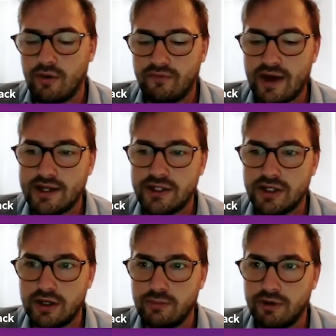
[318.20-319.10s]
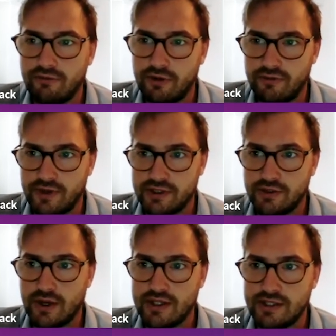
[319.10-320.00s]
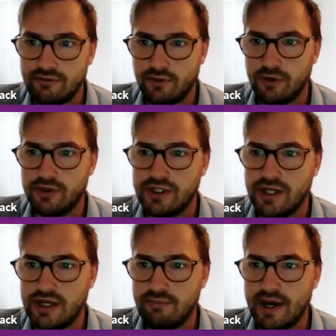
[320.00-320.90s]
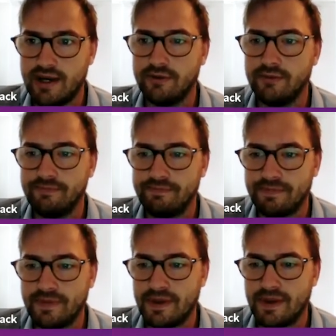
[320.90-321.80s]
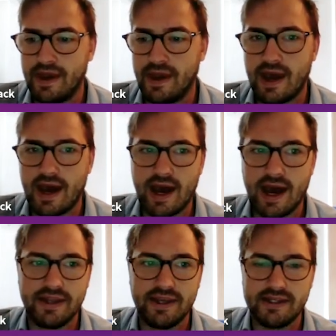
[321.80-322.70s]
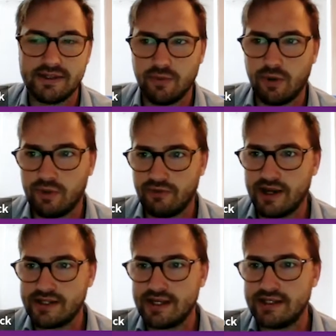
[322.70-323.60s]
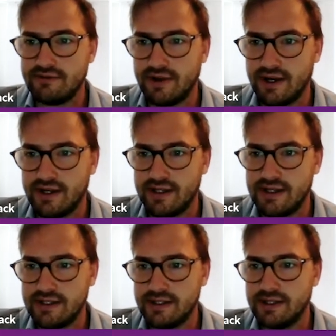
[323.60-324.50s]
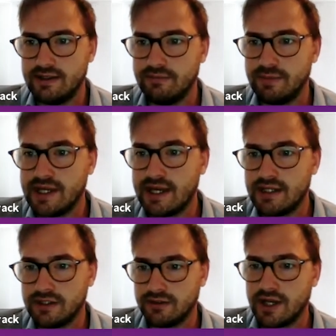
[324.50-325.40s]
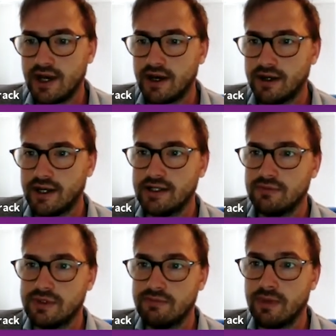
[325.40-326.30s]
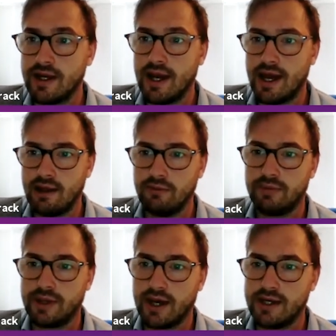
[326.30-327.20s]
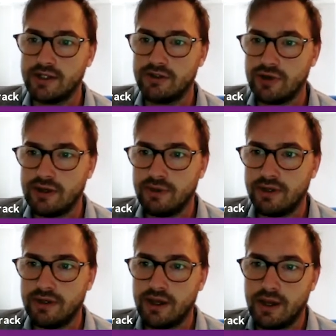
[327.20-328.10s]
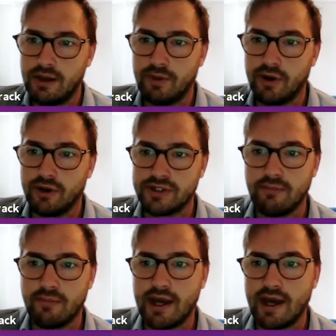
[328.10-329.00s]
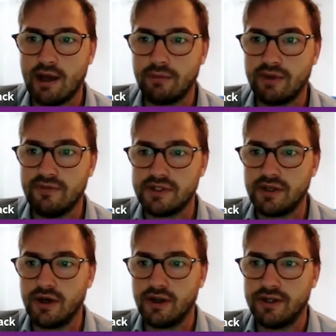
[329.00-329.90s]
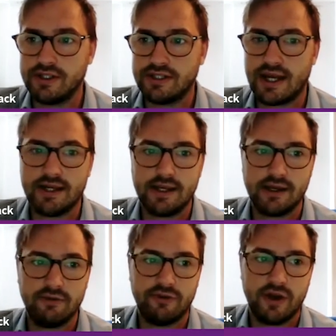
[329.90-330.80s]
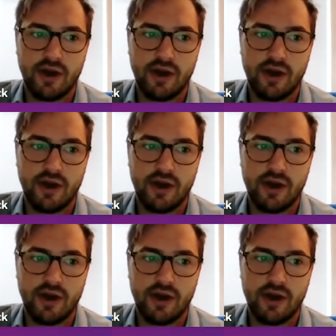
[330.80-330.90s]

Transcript: their tumour through this 24 gene panel. And these are what we've identified. These are the potential targets which might help guide treatment, but also might help give us an understanding of